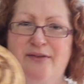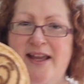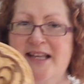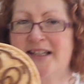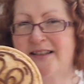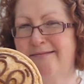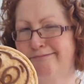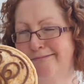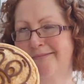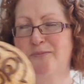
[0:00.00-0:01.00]
face
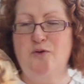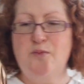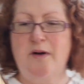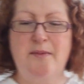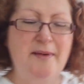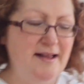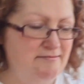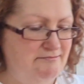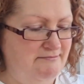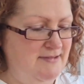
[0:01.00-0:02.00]
wall popper.
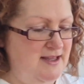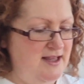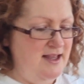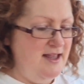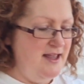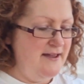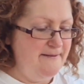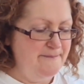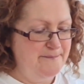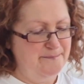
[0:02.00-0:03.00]

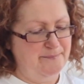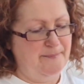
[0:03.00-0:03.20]
As